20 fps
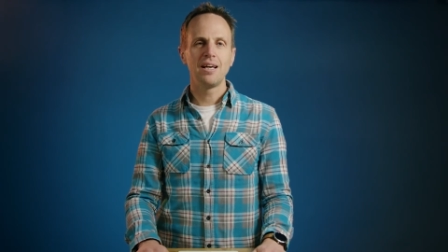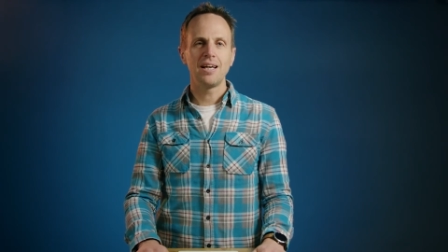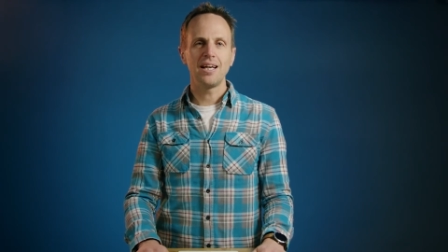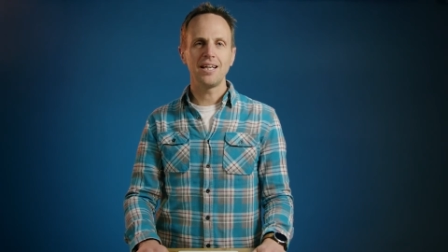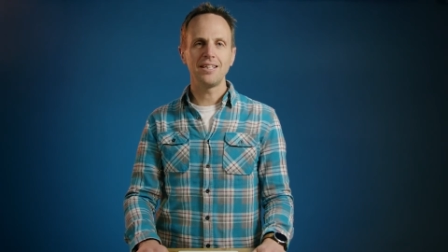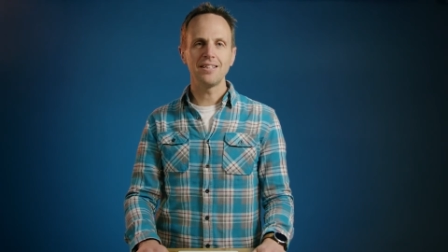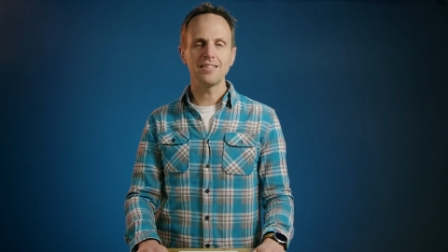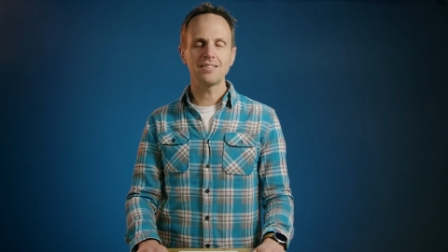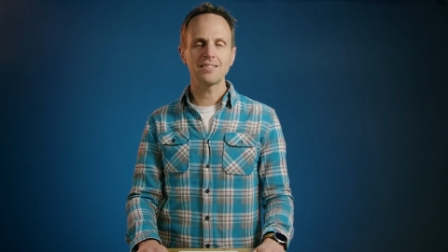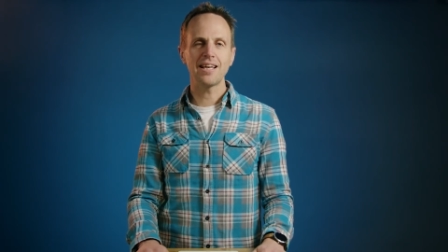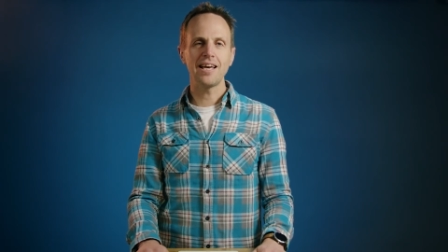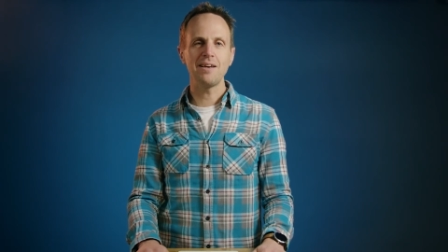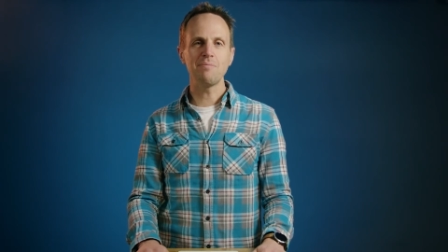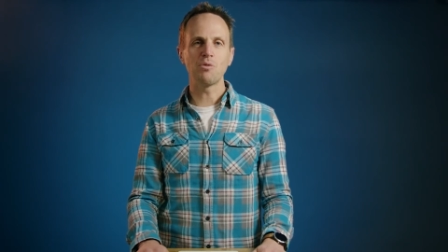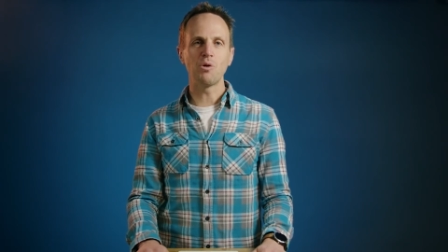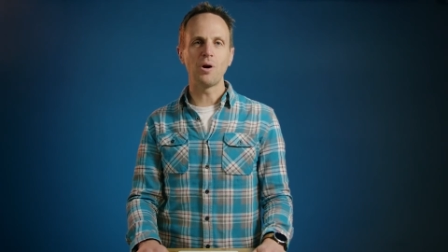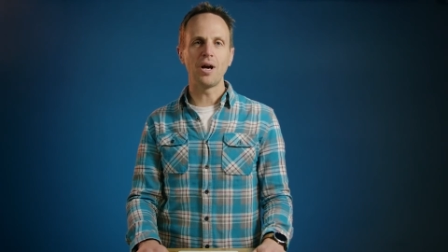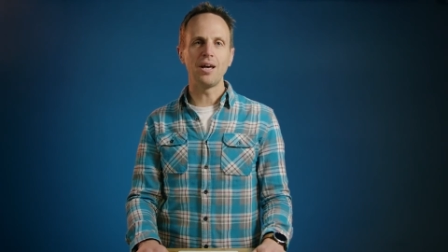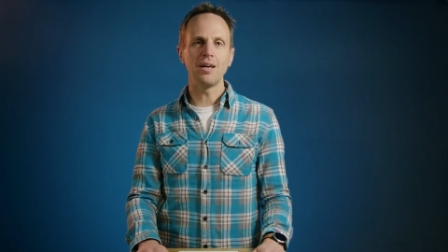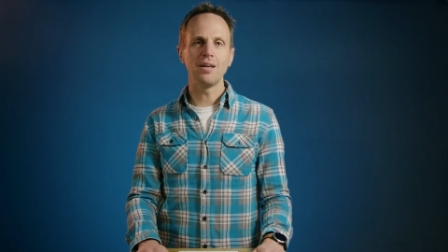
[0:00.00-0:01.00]
In the same
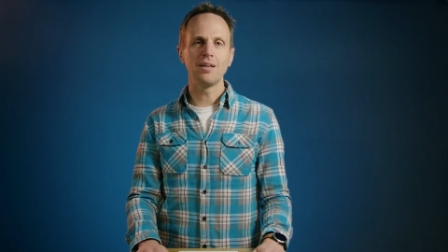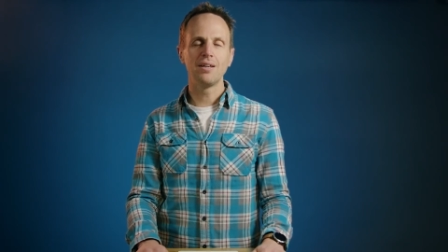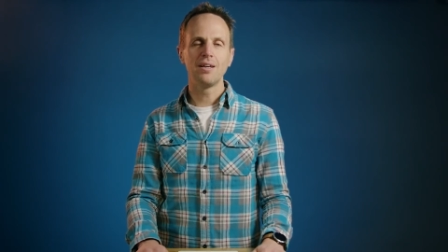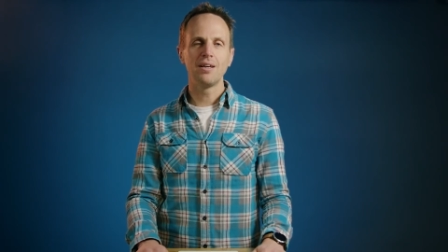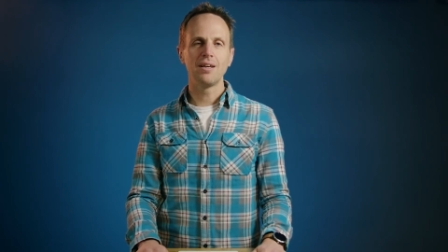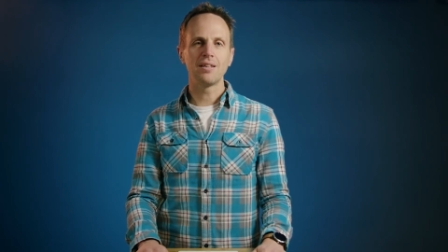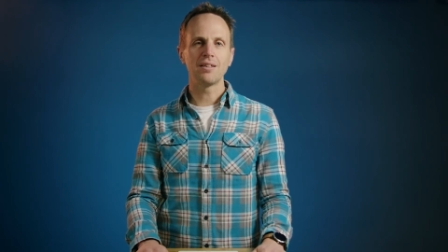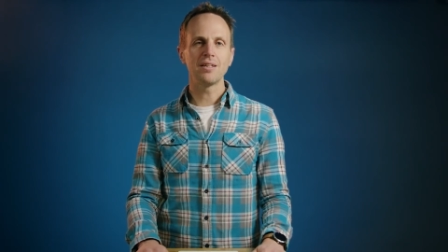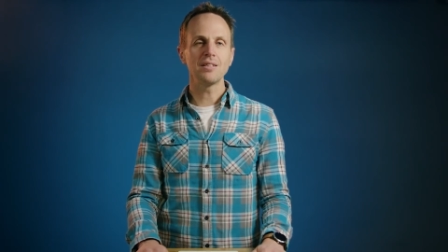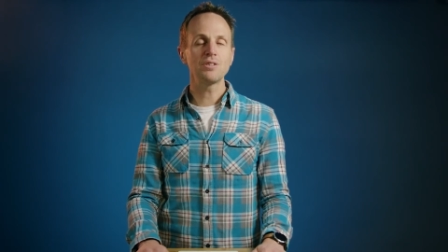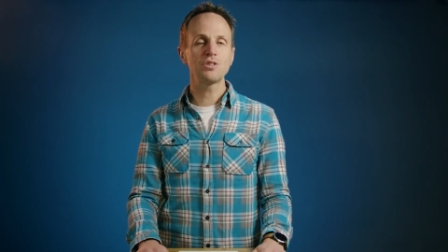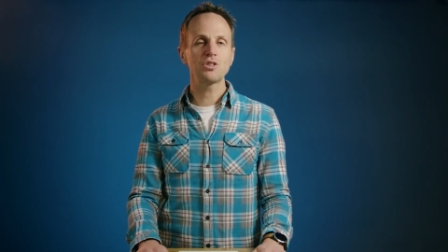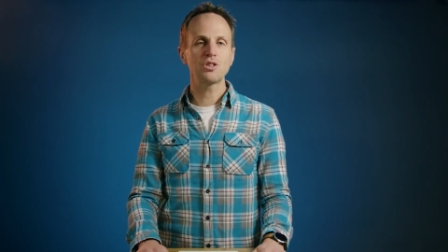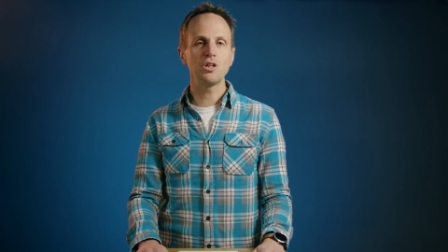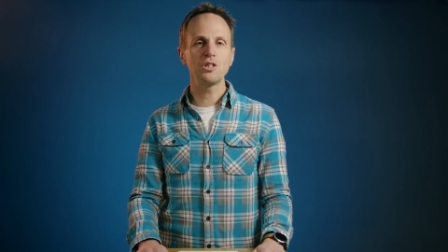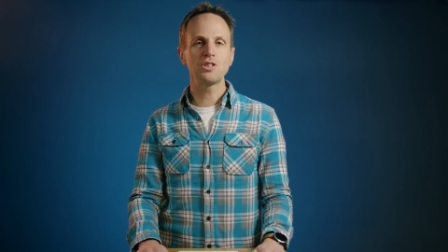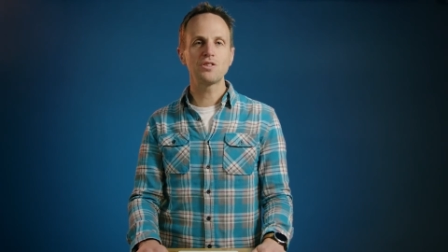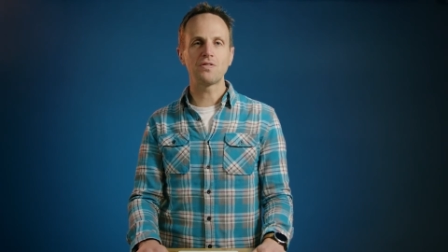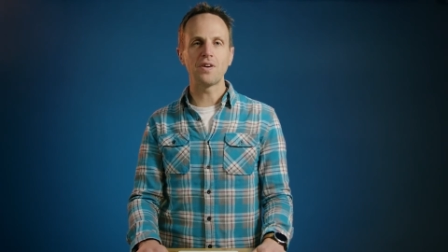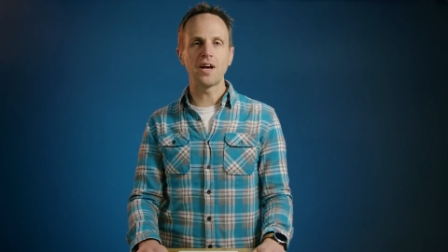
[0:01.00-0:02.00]
way, this
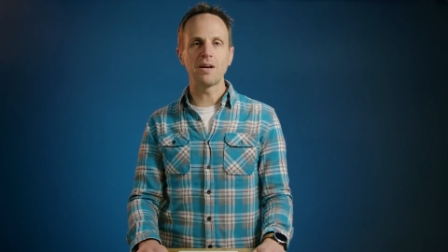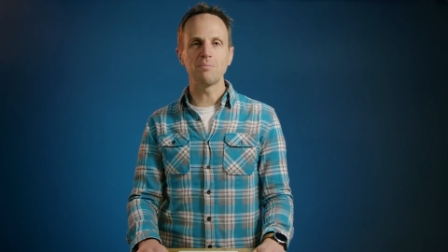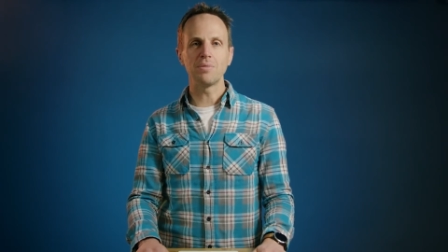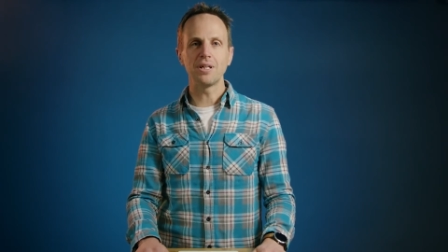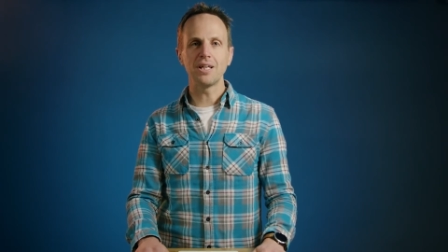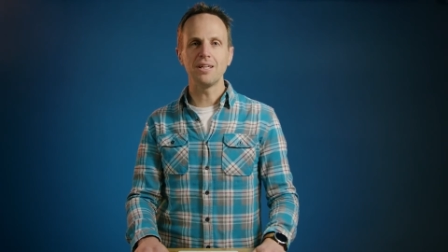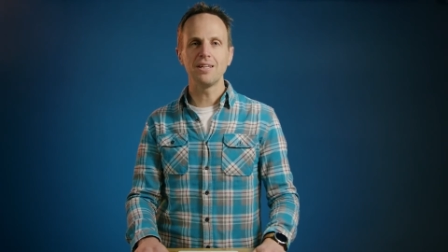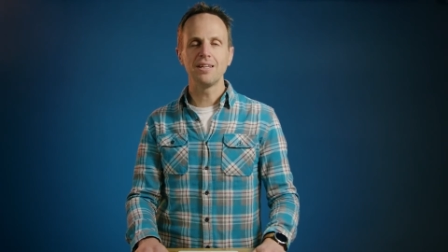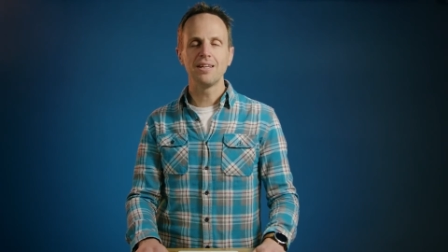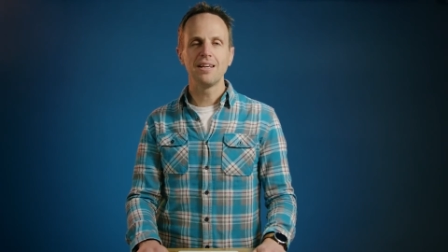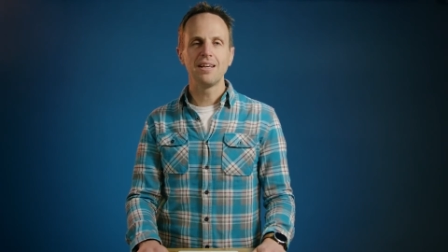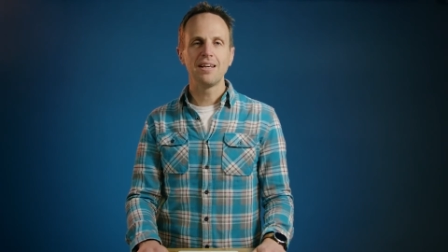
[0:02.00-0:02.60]
church family